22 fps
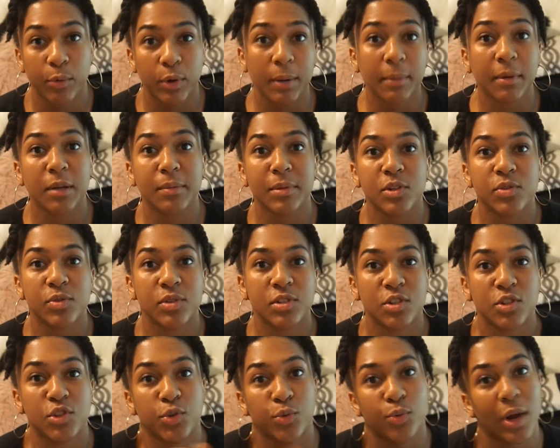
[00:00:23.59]
What I'm gonna be doing
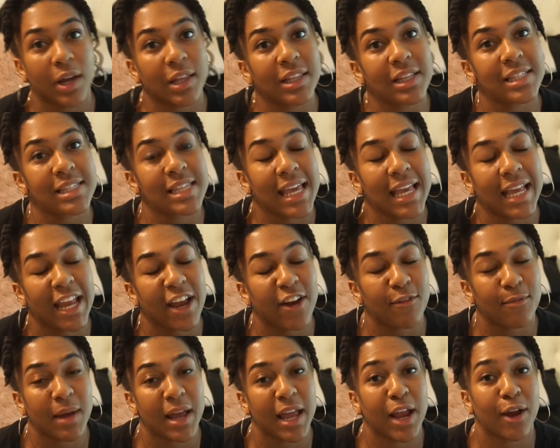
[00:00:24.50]
to directly take care
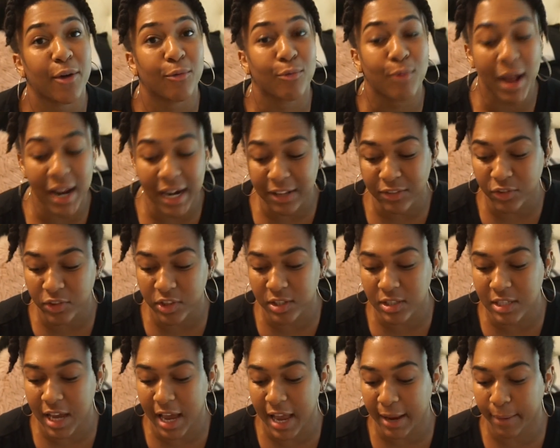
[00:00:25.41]
of my hair right after the
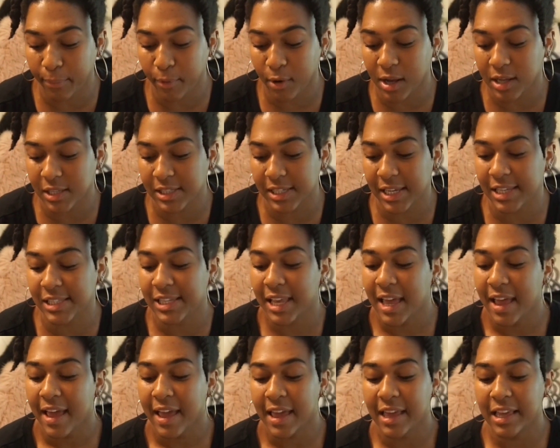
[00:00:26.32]
dyeing process
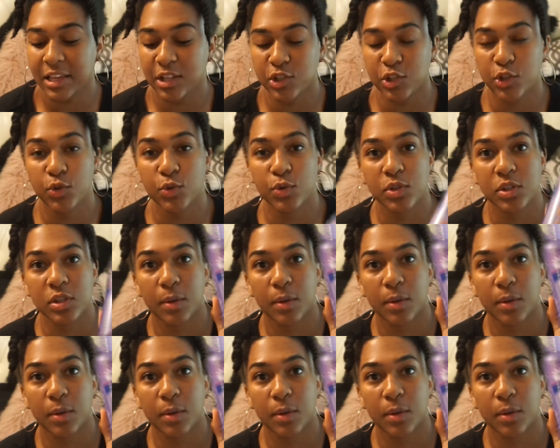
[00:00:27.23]
is use